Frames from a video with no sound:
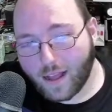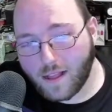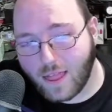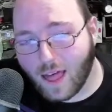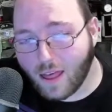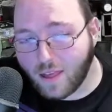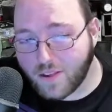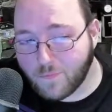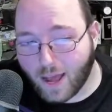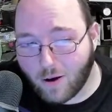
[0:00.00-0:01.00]
a lot of these
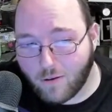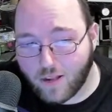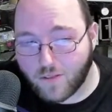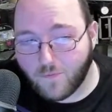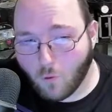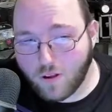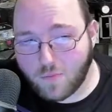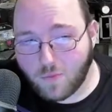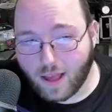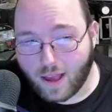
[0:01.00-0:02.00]
powers, Force
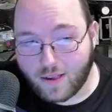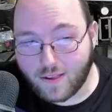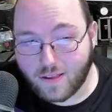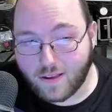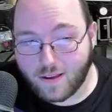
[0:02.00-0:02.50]
Blast,